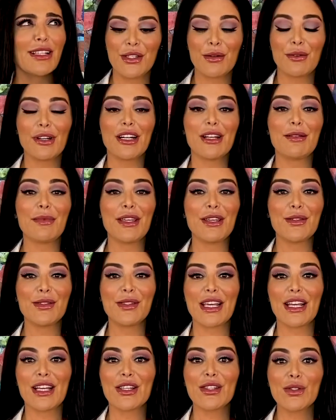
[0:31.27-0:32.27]
So we're going to be
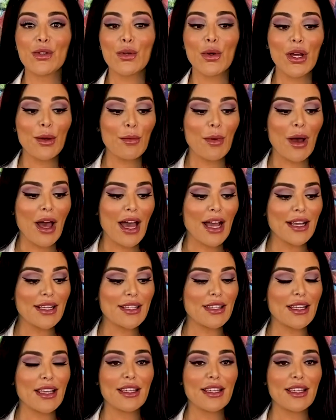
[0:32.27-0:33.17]
using soy wax,